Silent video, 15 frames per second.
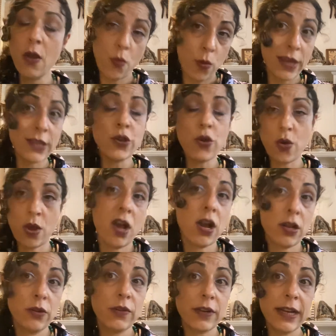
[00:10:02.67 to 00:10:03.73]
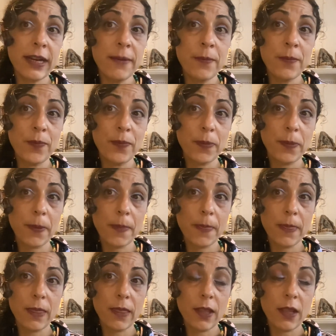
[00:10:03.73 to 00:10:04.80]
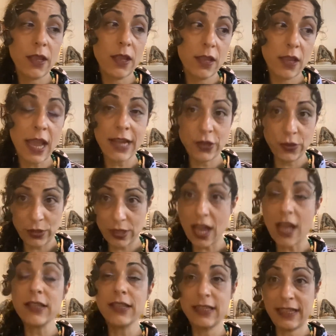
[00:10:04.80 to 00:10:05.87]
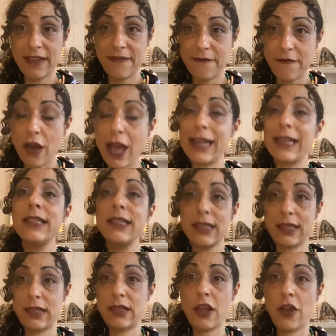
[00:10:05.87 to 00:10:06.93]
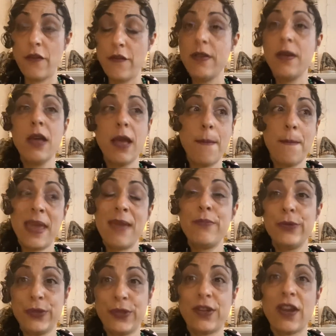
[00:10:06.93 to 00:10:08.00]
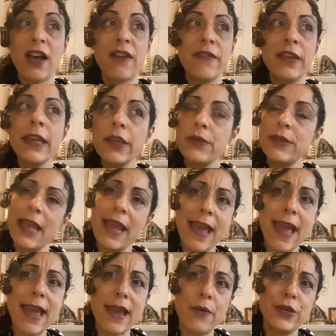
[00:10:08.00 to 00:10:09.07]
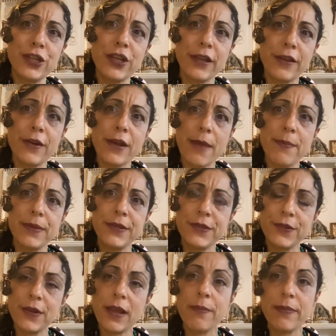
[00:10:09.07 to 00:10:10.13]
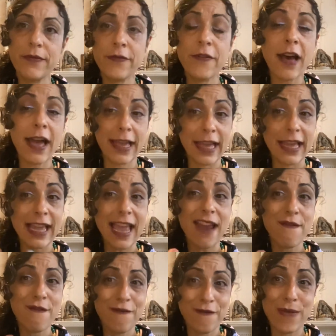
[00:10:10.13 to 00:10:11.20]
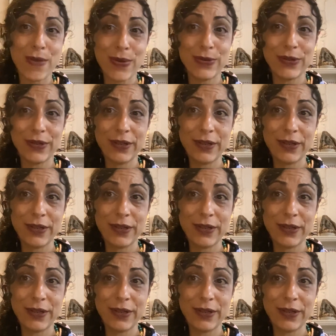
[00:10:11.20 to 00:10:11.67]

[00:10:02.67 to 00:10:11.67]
when you're hungry and you start to see violence over people starving, you'll say, hey, I wish I got up and stood up and fight. Again, food.